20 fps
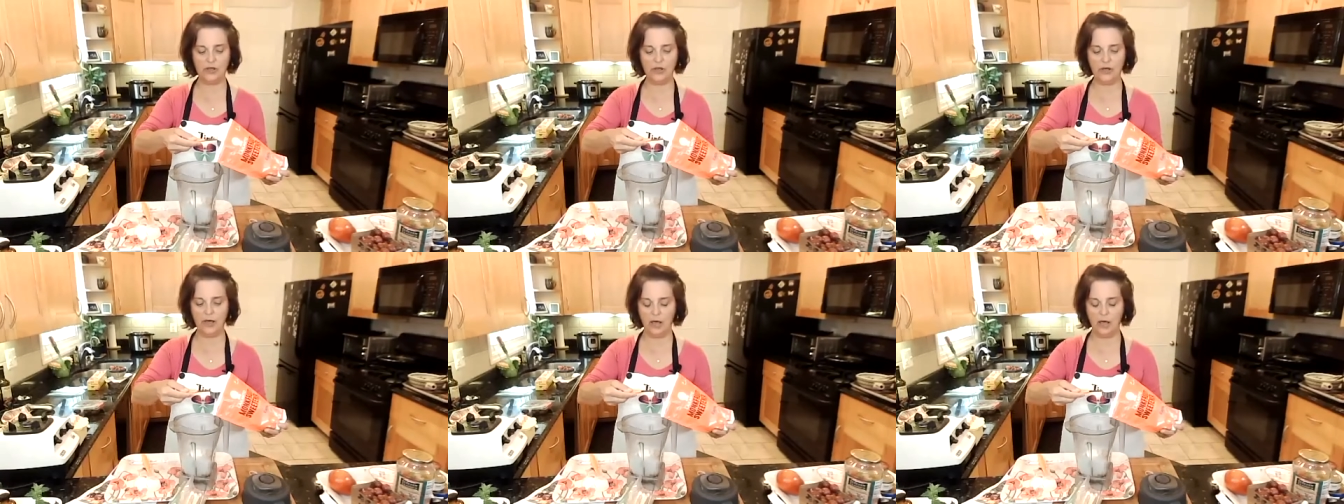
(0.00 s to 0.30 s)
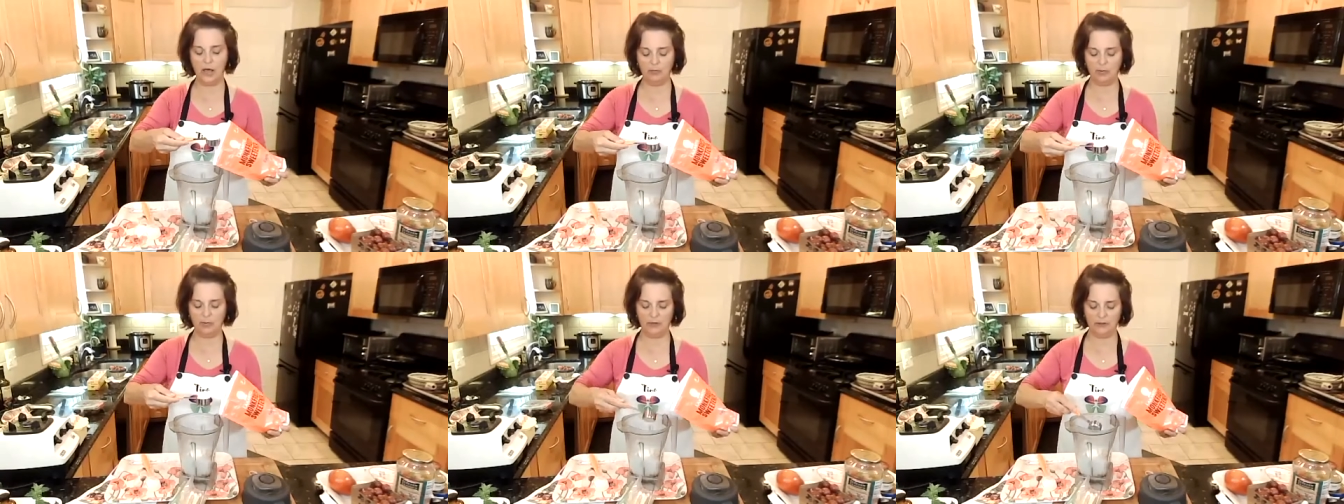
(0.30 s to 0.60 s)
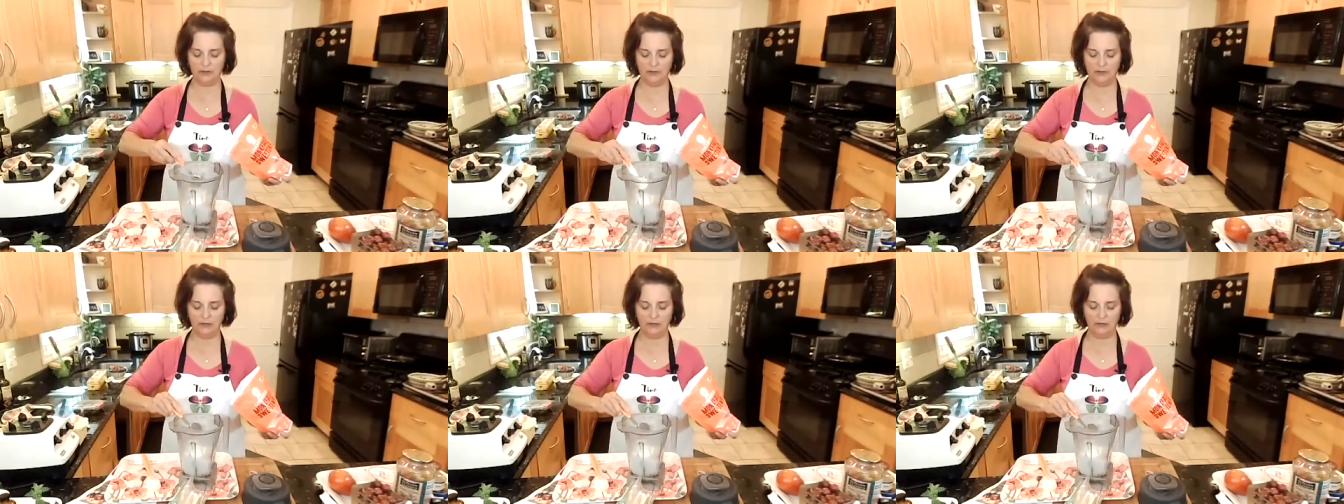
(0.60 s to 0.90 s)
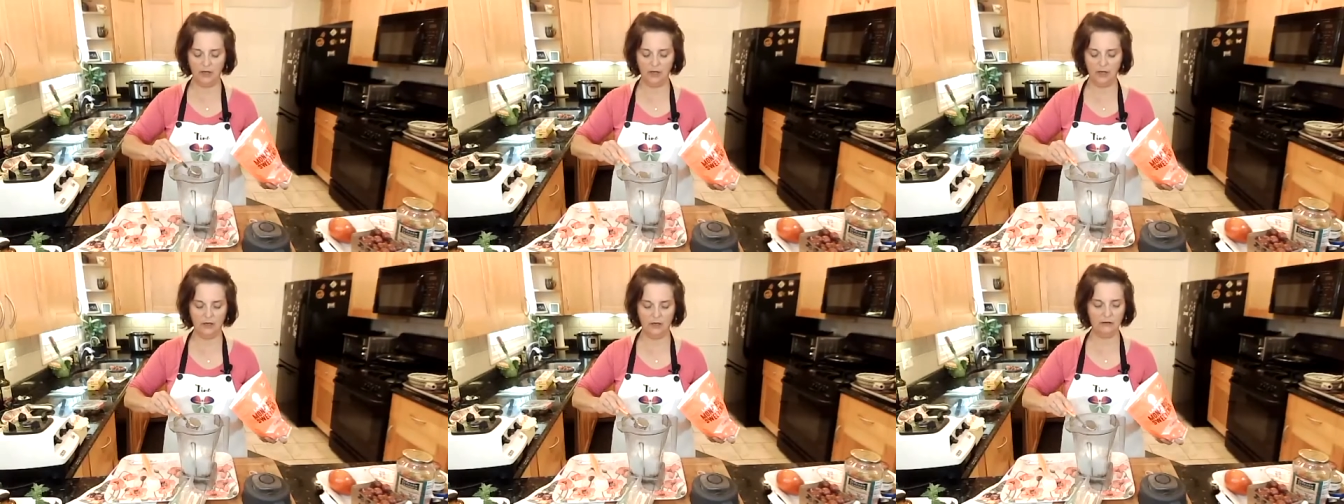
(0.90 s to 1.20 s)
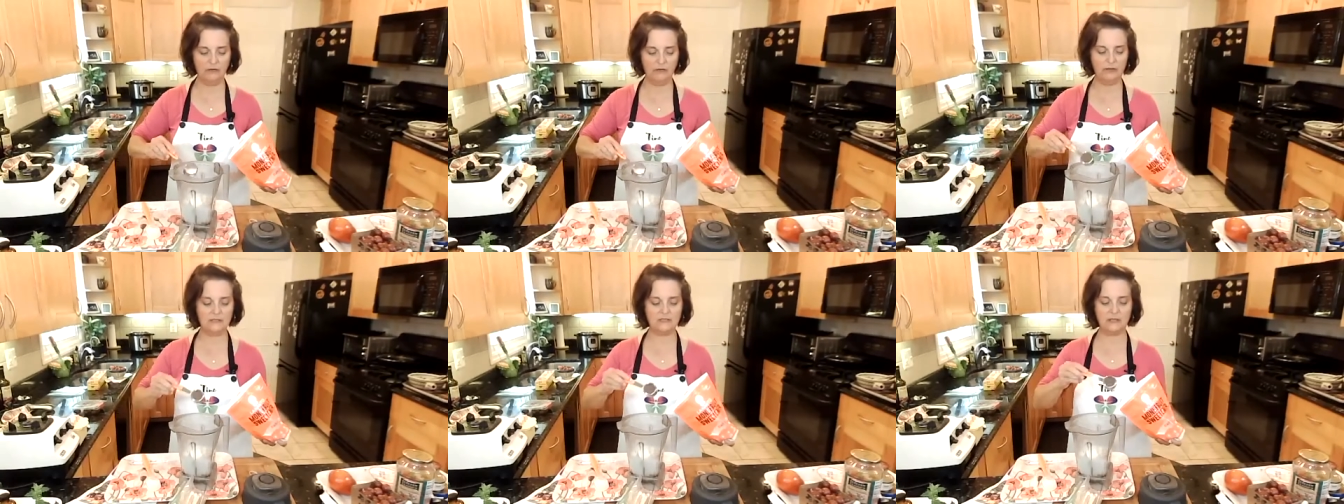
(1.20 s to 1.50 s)
cup
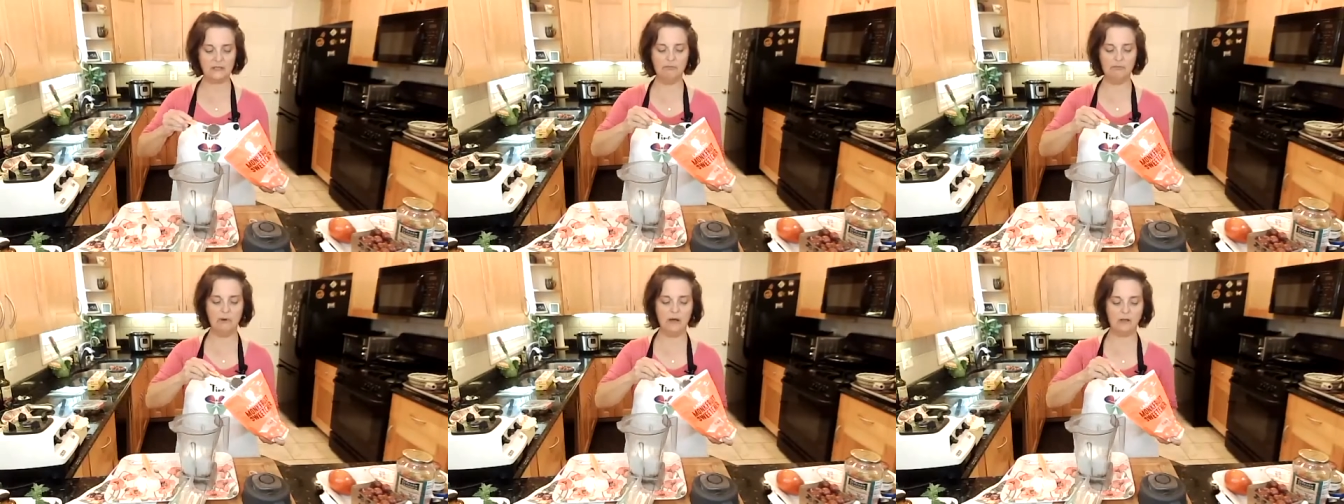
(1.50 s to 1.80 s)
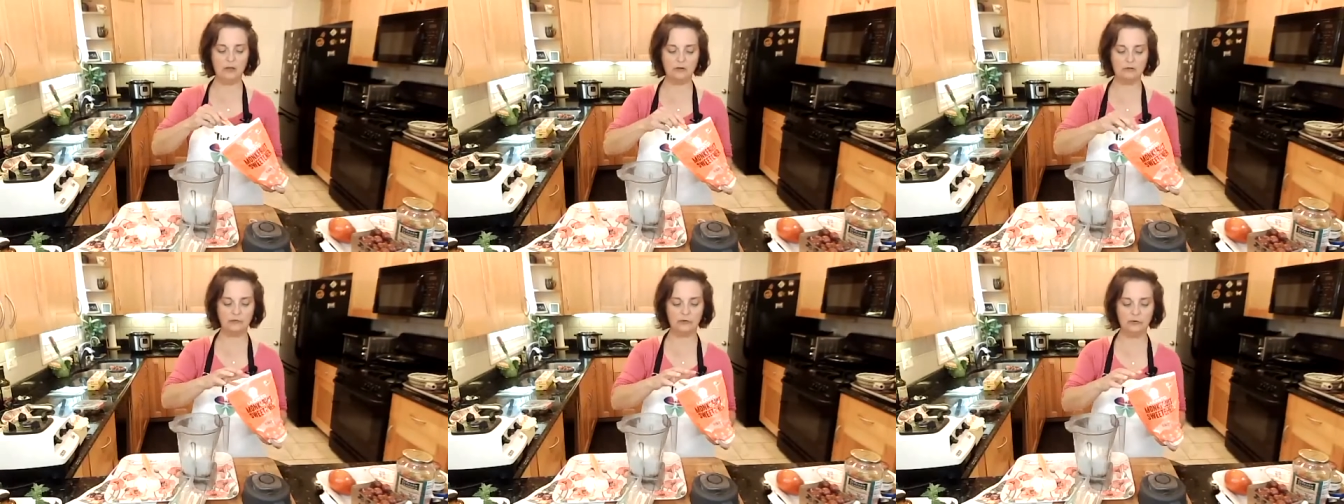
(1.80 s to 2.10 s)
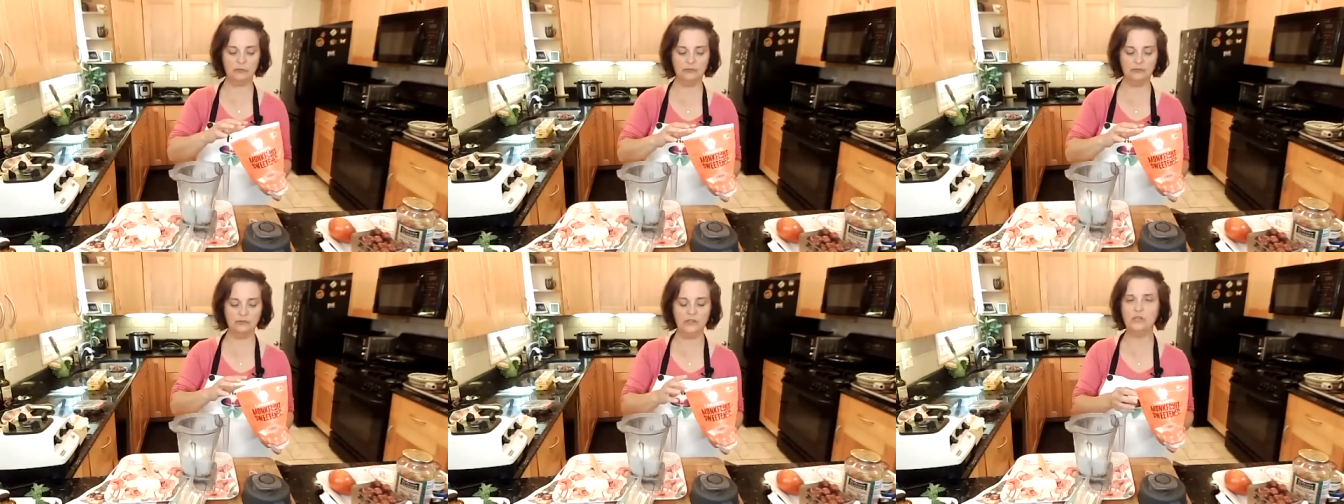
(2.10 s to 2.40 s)
of some monk fruit.